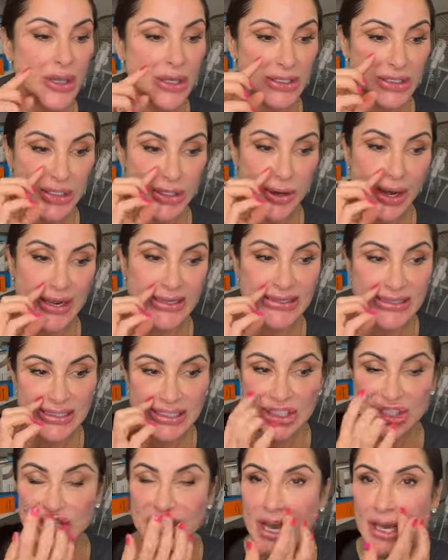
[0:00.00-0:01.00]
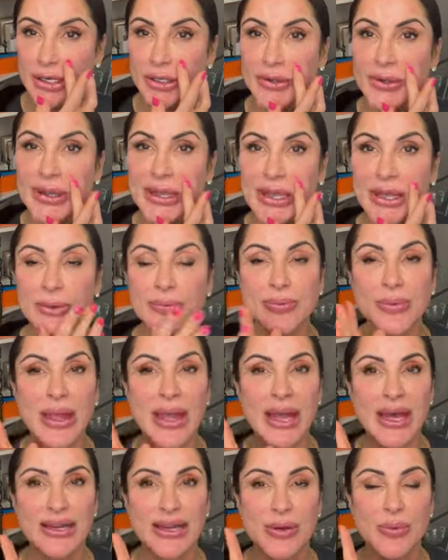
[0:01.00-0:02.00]
So I see shadowing
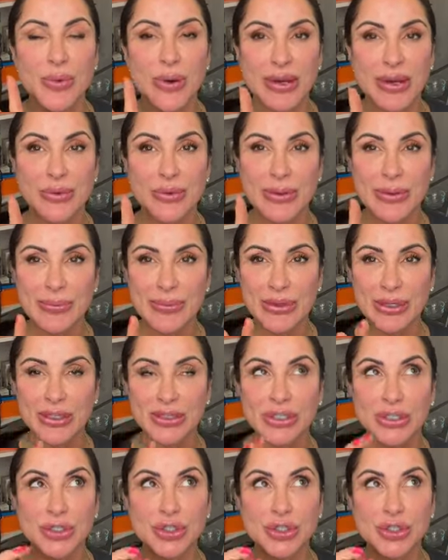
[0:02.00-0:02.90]
and I want to rebuild